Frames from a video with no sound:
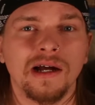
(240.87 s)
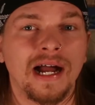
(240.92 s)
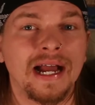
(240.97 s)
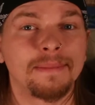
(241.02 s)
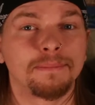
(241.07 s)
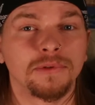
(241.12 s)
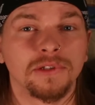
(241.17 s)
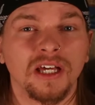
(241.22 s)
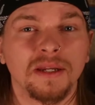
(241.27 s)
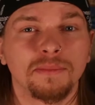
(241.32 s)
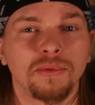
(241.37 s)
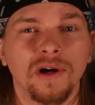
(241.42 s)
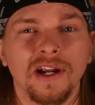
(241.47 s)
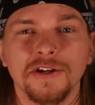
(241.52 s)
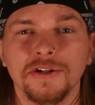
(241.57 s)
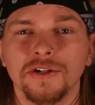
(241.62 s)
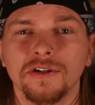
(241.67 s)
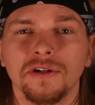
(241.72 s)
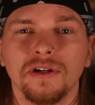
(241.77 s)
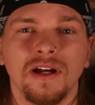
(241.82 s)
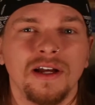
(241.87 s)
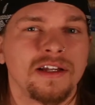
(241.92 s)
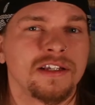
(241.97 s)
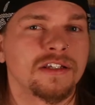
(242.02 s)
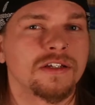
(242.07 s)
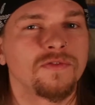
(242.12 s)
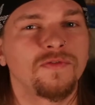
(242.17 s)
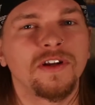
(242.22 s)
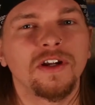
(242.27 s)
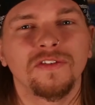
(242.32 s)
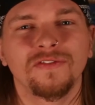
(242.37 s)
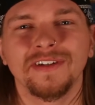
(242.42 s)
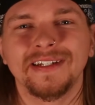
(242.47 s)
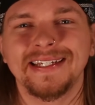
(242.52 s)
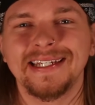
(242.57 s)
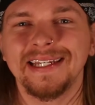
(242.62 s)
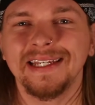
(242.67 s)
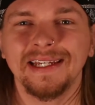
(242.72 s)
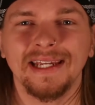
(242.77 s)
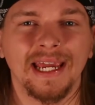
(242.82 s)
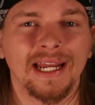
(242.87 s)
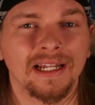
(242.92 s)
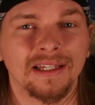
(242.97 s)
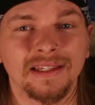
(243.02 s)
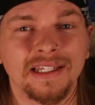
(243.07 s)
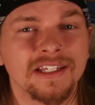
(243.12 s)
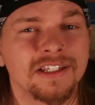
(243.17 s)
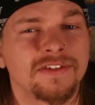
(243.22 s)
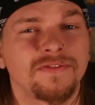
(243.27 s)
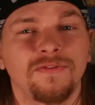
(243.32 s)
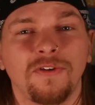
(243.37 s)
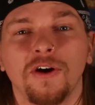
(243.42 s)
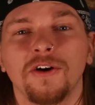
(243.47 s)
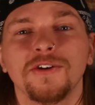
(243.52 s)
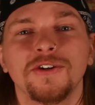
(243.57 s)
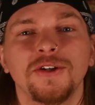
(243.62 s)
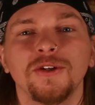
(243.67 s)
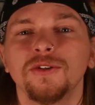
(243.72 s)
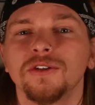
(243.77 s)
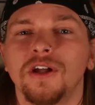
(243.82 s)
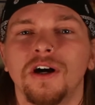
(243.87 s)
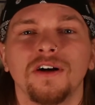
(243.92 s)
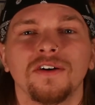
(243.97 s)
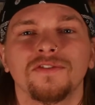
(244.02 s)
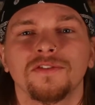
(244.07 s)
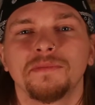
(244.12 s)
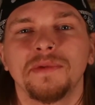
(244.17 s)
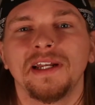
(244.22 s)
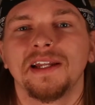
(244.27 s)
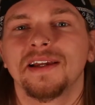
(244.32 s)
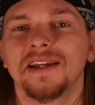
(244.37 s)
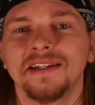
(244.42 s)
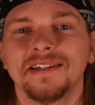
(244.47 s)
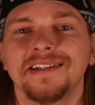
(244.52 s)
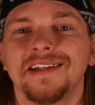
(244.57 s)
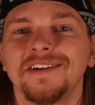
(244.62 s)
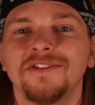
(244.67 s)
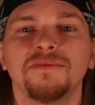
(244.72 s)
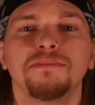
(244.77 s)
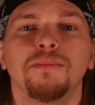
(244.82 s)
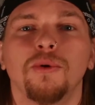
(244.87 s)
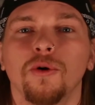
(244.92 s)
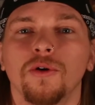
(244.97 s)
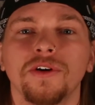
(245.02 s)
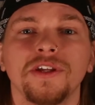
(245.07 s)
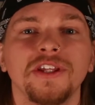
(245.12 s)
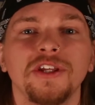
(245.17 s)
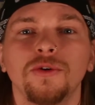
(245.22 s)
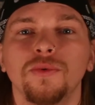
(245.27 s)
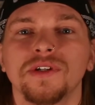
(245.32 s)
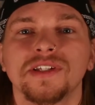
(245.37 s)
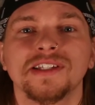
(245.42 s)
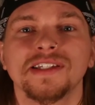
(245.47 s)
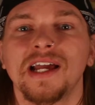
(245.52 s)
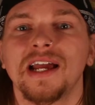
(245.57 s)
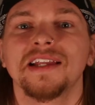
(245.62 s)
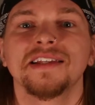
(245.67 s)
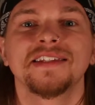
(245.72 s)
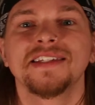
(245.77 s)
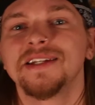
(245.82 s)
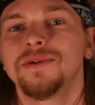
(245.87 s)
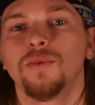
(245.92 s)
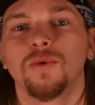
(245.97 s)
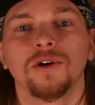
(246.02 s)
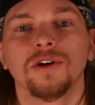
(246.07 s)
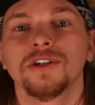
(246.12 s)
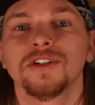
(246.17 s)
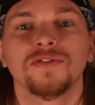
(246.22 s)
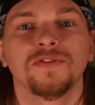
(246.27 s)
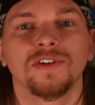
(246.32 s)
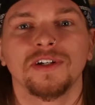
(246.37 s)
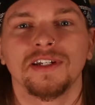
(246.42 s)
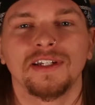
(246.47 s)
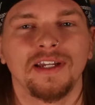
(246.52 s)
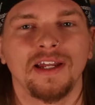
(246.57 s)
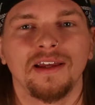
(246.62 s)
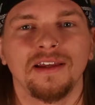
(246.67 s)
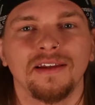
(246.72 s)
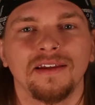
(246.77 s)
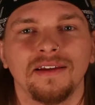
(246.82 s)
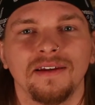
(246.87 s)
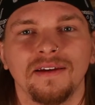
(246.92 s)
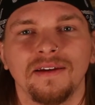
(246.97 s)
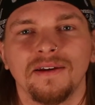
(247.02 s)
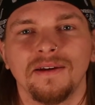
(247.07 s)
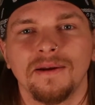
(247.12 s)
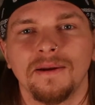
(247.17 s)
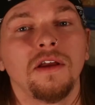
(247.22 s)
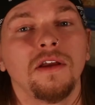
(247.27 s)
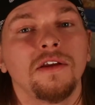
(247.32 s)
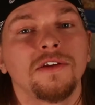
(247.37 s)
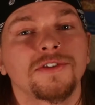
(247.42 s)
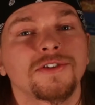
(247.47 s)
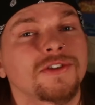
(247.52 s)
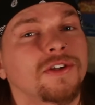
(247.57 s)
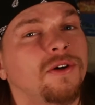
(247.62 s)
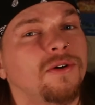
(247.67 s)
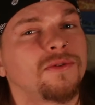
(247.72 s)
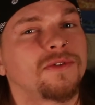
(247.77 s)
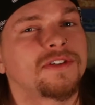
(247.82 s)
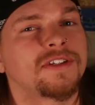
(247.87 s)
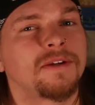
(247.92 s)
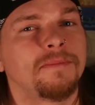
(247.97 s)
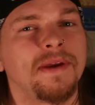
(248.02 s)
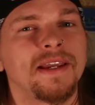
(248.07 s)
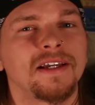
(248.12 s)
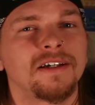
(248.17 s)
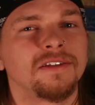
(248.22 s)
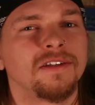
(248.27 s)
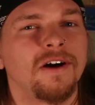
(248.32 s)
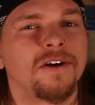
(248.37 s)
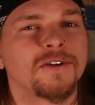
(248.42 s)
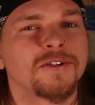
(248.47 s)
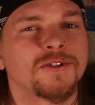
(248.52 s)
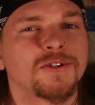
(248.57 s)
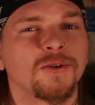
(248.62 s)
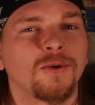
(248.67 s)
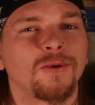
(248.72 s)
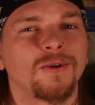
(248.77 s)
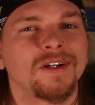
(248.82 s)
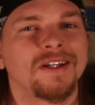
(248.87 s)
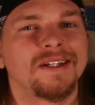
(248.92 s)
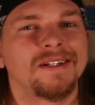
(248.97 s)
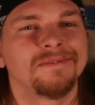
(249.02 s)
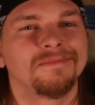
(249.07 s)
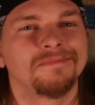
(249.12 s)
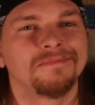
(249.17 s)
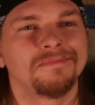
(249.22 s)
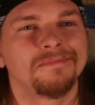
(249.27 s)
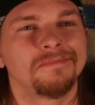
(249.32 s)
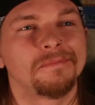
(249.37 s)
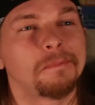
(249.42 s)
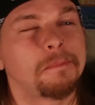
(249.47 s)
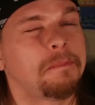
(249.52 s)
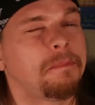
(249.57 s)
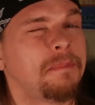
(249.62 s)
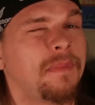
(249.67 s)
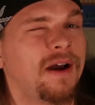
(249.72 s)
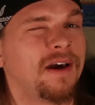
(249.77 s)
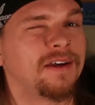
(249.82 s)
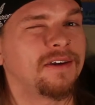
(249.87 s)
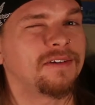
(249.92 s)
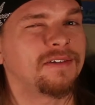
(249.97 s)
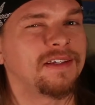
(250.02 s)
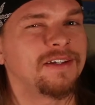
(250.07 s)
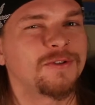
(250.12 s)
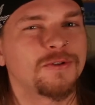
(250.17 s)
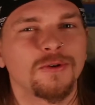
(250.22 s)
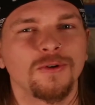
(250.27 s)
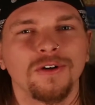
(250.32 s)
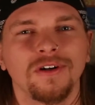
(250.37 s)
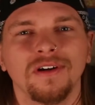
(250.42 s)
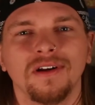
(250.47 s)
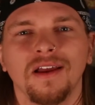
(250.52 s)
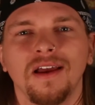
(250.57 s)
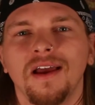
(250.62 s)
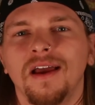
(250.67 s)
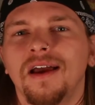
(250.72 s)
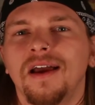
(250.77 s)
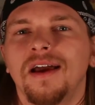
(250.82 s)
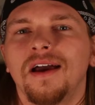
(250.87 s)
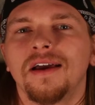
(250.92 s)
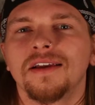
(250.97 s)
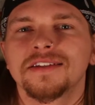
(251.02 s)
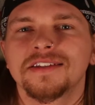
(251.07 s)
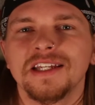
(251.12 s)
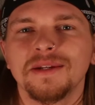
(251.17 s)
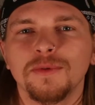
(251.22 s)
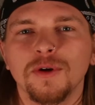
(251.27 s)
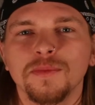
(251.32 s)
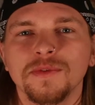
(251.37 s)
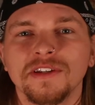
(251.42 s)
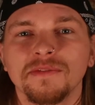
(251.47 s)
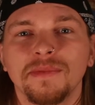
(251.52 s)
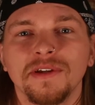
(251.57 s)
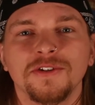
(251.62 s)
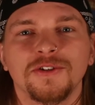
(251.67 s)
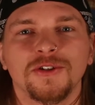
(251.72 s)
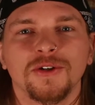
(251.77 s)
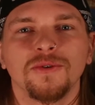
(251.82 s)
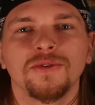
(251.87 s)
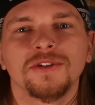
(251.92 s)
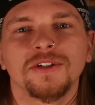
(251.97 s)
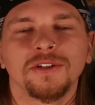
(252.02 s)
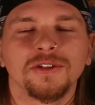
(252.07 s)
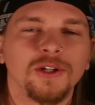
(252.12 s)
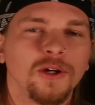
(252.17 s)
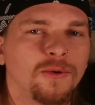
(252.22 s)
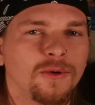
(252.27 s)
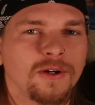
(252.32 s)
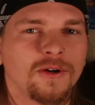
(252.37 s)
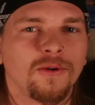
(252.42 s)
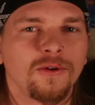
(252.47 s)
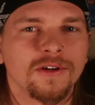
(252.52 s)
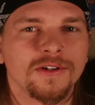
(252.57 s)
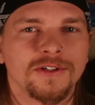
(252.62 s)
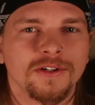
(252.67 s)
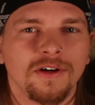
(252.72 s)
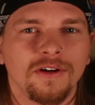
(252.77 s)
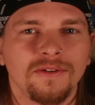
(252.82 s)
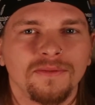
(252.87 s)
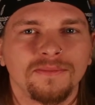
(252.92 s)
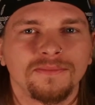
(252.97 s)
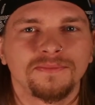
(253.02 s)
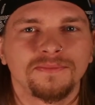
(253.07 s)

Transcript: high blood pressure, severe fatigue, and a list far too long for me to continue boring you with science-y words for today. So, to make a long story moderately short, steam rooms have been shown to lower cortisol.